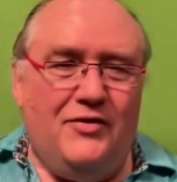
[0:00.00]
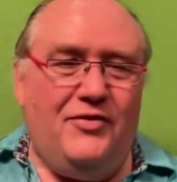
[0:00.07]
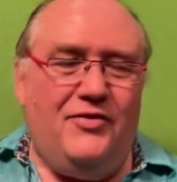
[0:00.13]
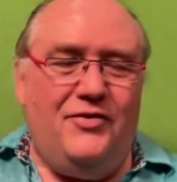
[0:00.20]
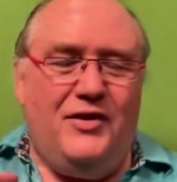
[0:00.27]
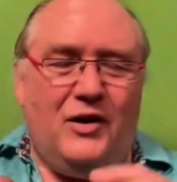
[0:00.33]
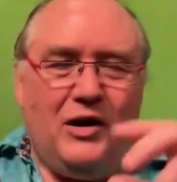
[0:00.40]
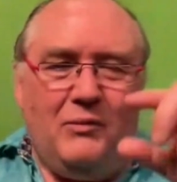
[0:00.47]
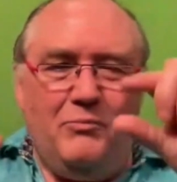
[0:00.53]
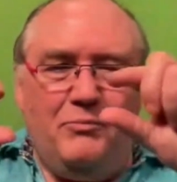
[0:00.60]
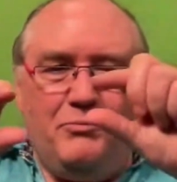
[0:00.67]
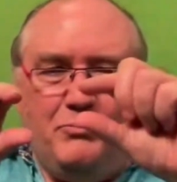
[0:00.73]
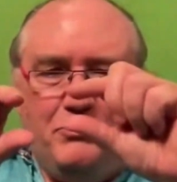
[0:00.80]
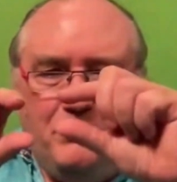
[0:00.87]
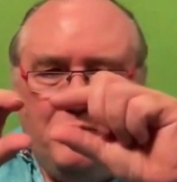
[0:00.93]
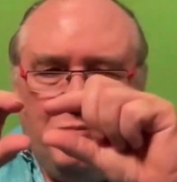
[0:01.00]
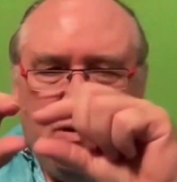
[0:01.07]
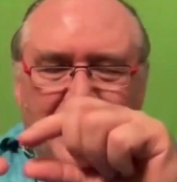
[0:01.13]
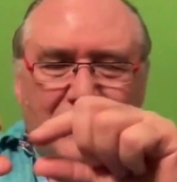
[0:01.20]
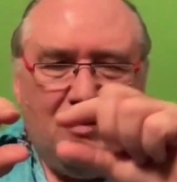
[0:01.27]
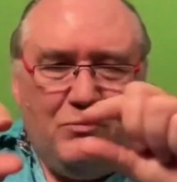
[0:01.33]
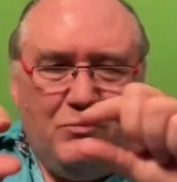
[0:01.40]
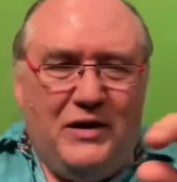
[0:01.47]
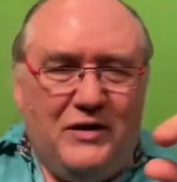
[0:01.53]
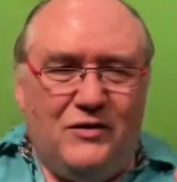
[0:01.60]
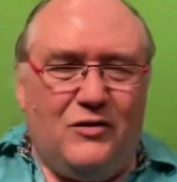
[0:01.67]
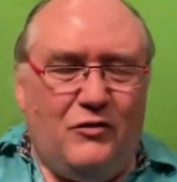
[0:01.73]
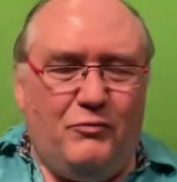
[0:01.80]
There are bits and pieces of